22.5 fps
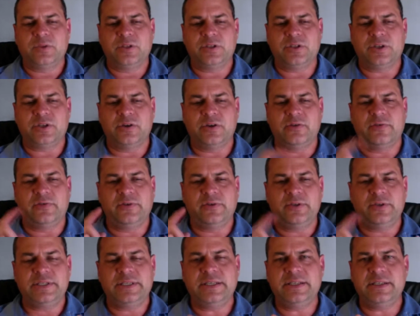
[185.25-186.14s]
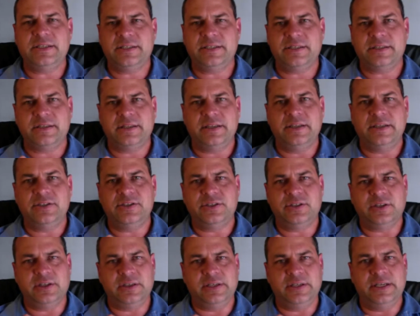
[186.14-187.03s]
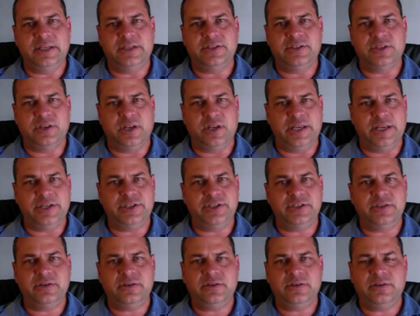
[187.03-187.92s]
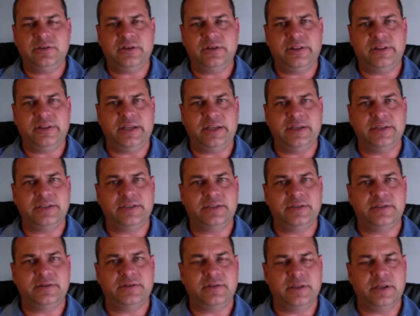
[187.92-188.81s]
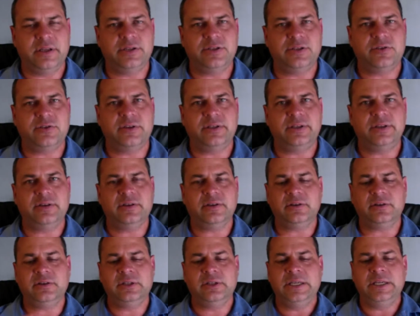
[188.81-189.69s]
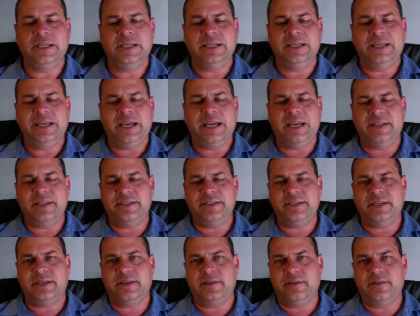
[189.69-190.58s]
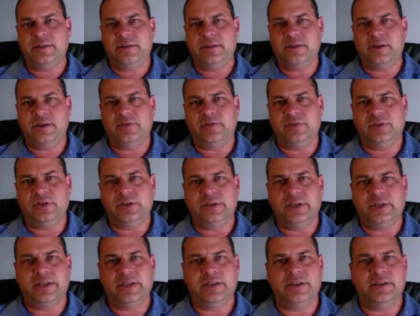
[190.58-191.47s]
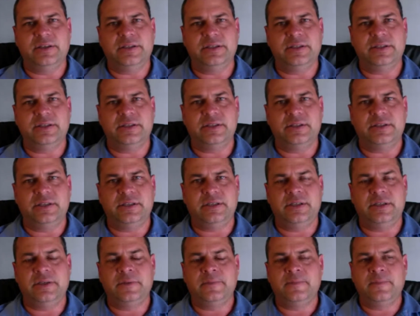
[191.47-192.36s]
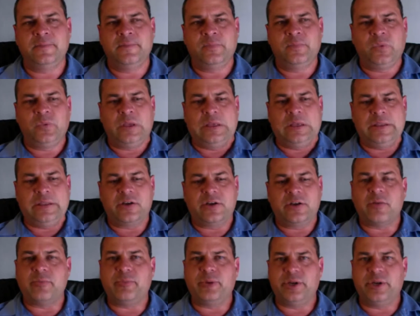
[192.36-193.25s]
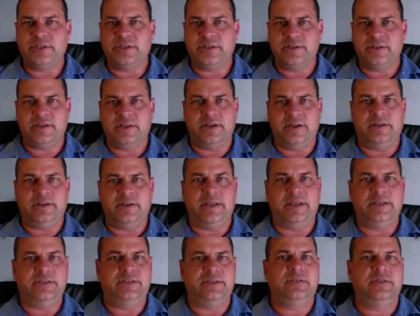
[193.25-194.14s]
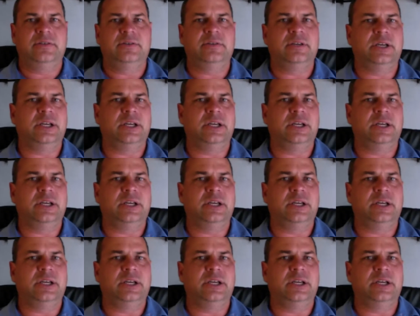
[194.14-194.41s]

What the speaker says: So firstly is the insulation that is critical, and the second thing you have to look at is the compressor that it has,